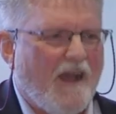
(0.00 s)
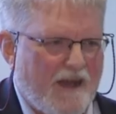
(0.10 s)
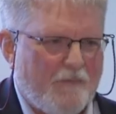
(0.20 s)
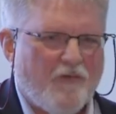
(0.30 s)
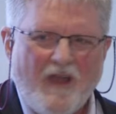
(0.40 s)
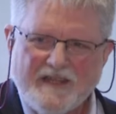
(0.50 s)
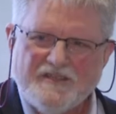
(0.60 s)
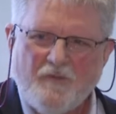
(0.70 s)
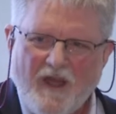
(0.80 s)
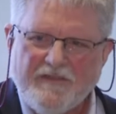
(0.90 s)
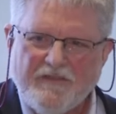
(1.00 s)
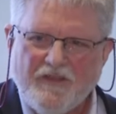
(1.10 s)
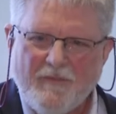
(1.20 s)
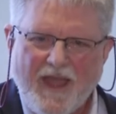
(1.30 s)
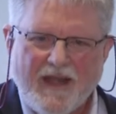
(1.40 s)
on a broad swath of
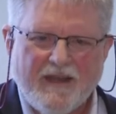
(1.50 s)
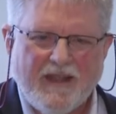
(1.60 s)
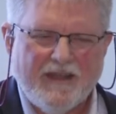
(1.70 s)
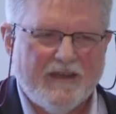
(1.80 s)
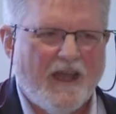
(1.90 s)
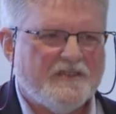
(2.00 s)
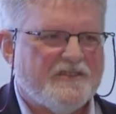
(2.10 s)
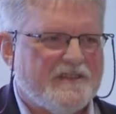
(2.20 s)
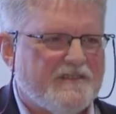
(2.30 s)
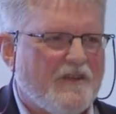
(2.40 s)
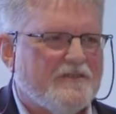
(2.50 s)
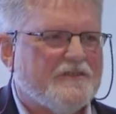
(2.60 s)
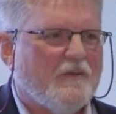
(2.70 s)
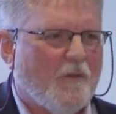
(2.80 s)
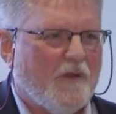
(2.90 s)
humanity and not just
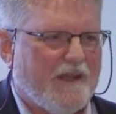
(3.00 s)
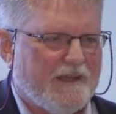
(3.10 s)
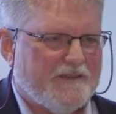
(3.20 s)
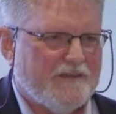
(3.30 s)
those who are willing